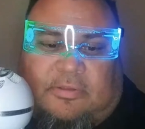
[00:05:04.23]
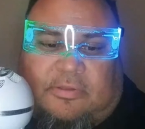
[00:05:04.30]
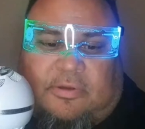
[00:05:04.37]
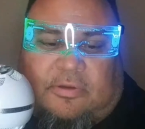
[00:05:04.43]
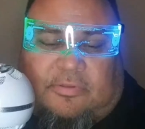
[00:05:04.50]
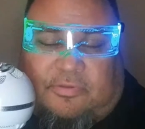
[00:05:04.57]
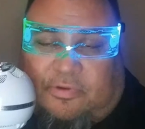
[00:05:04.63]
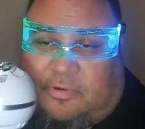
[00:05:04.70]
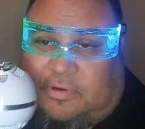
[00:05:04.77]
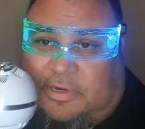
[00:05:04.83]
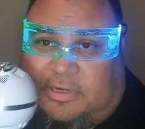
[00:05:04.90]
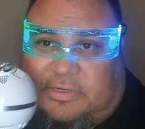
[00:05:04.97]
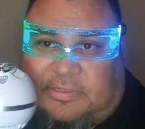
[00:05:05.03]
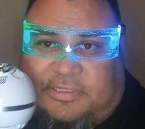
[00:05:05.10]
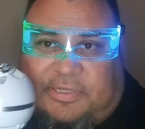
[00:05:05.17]
throw in
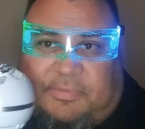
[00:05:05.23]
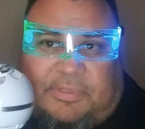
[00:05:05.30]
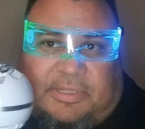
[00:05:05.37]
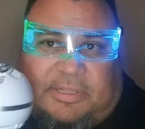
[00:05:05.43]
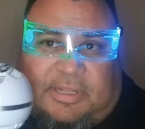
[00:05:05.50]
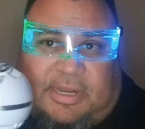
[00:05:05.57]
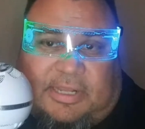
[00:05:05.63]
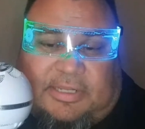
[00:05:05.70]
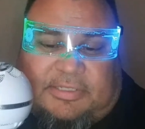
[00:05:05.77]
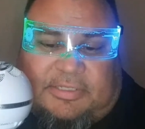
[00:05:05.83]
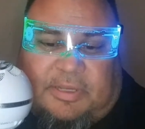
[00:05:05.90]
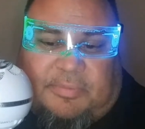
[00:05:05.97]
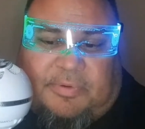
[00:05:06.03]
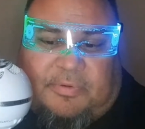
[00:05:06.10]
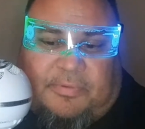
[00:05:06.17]
a little something the next
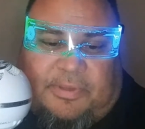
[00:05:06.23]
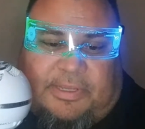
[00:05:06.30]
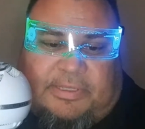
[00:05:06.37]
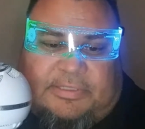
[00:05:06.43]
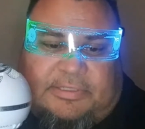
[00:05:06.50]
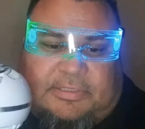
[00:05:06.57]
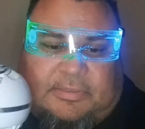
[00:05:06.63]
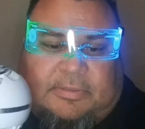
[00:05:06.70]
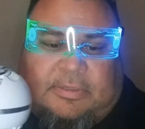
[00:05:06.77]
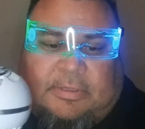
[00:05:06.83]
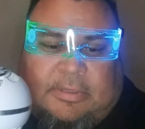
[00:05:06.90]
couple of weeks.